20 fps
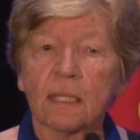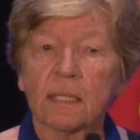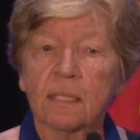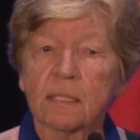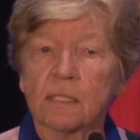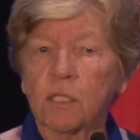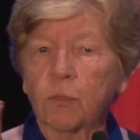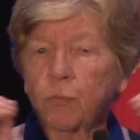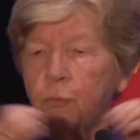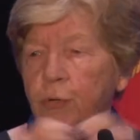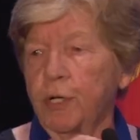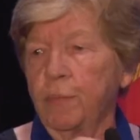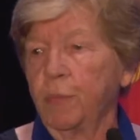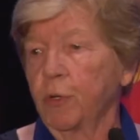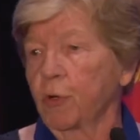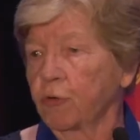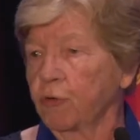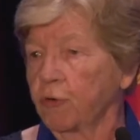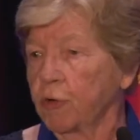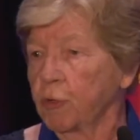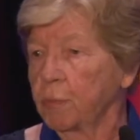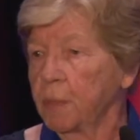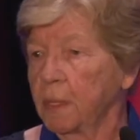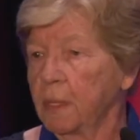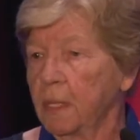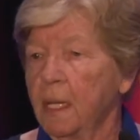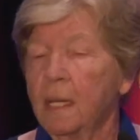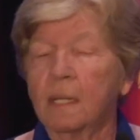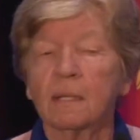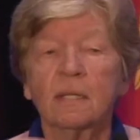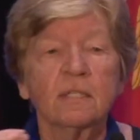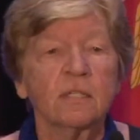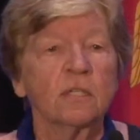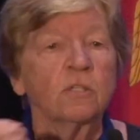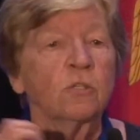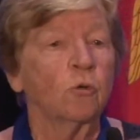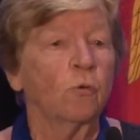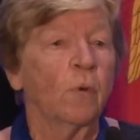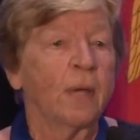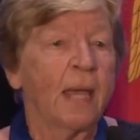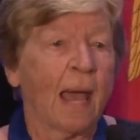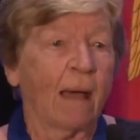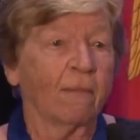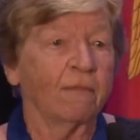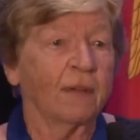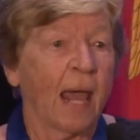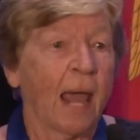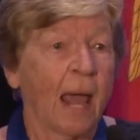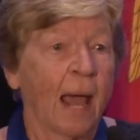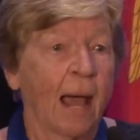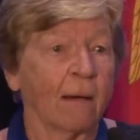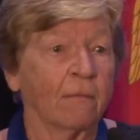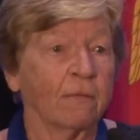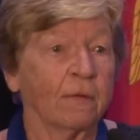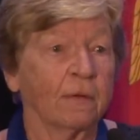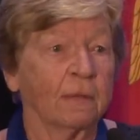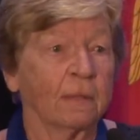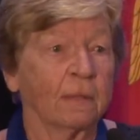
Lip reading: is the premier group. This is who we have to have.